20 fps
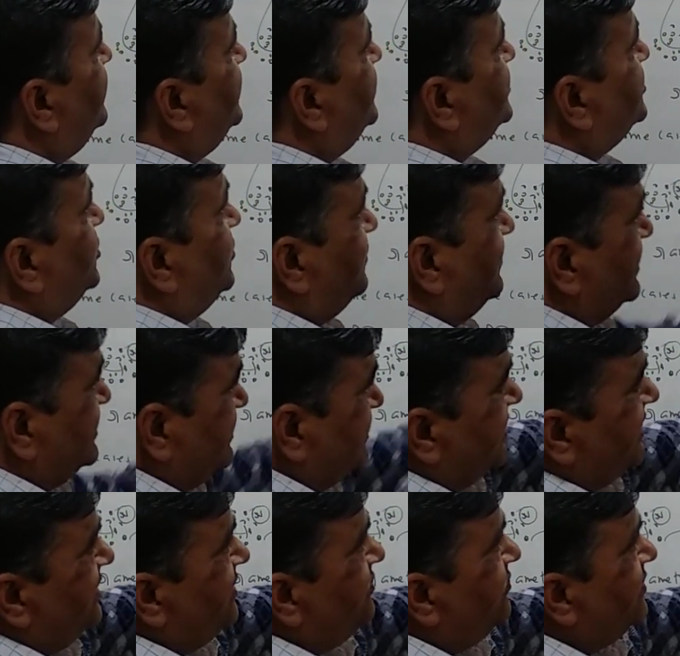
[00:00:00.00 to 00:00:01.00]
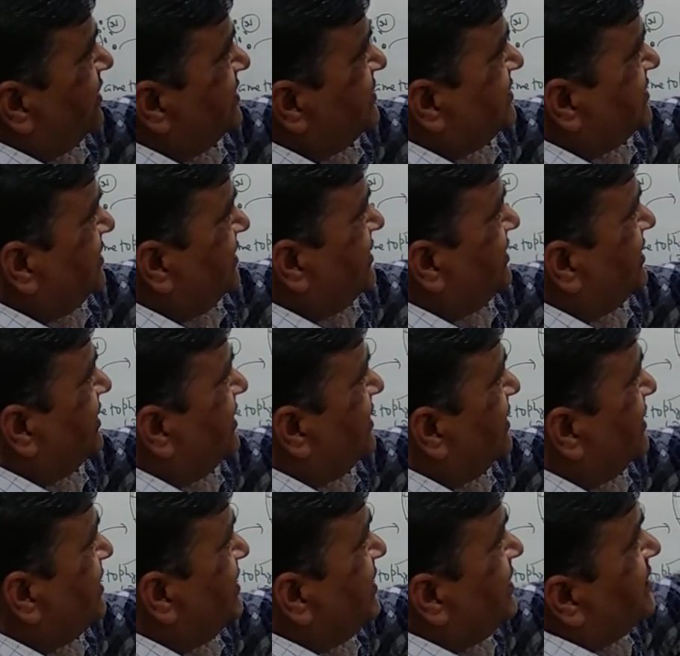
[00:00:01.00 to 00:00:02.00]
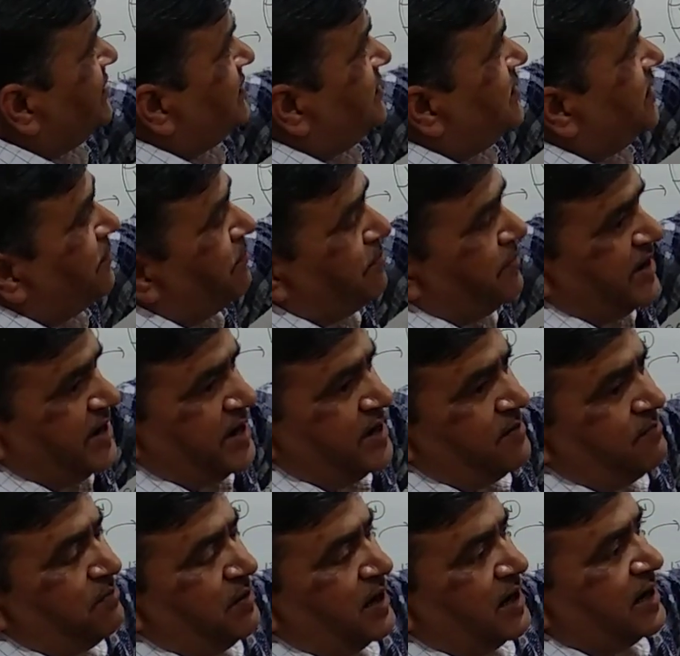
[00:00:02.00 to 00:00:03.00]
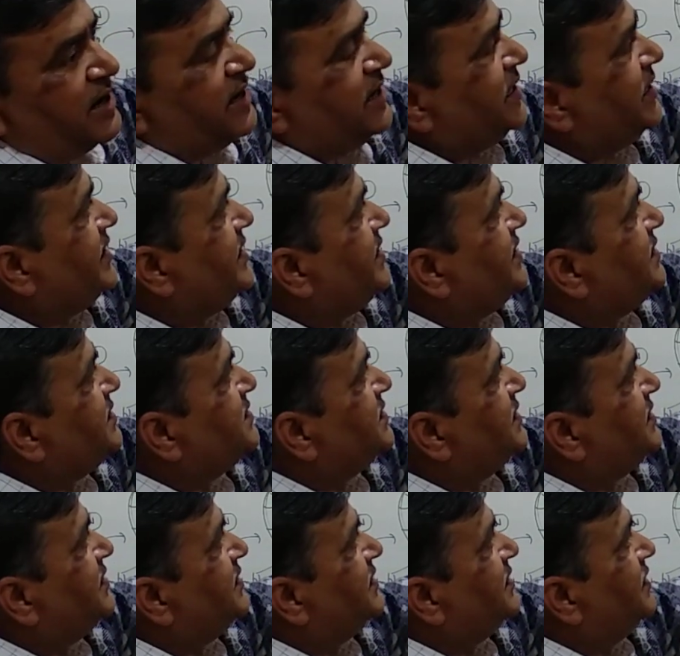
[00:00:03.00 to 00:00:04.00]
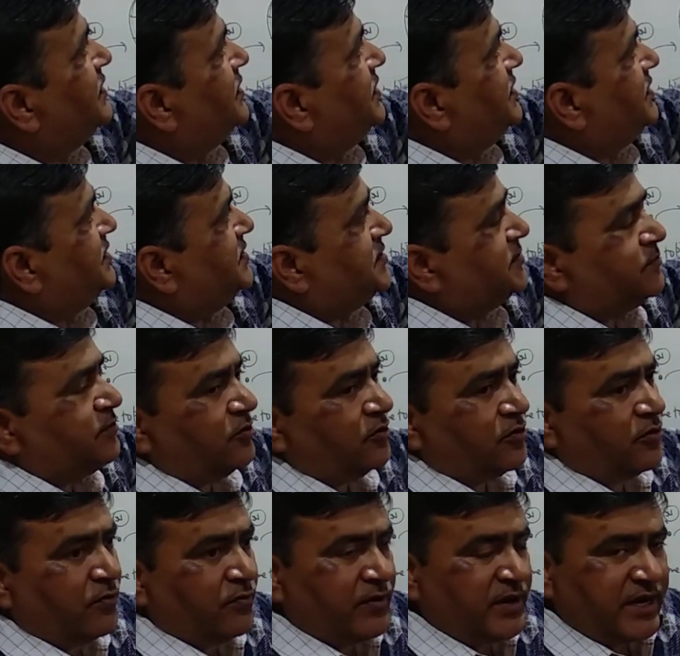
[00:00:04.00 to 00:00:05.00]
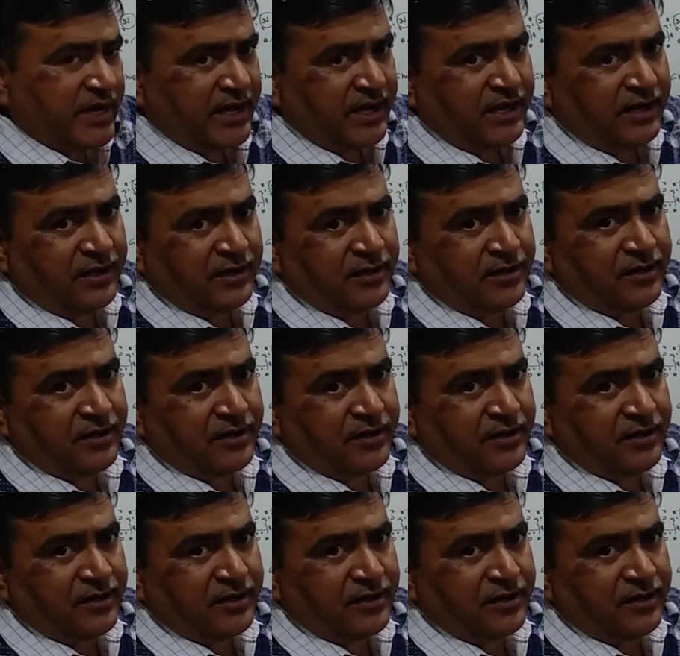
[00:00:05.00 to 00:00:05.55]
So once again you can see here, the main plant is sporophytic,